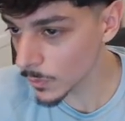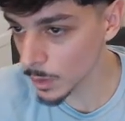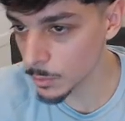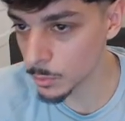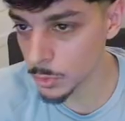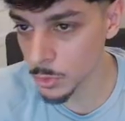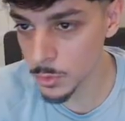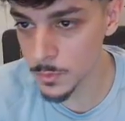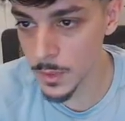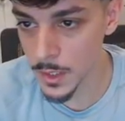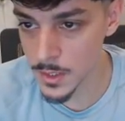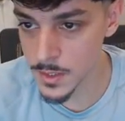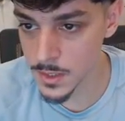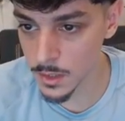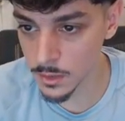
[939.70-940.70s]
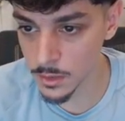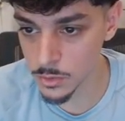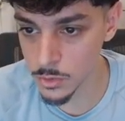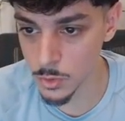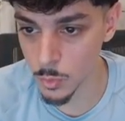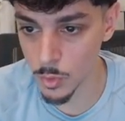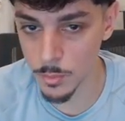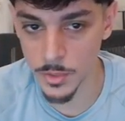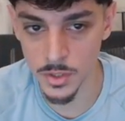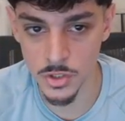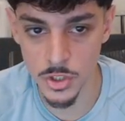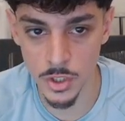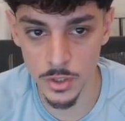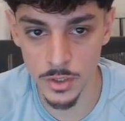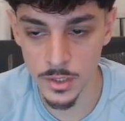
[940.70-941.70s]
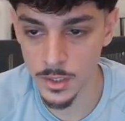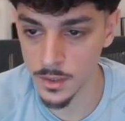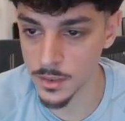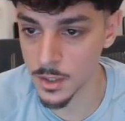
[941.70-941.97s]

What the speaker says: Boom, scale down to a 1-minute chart.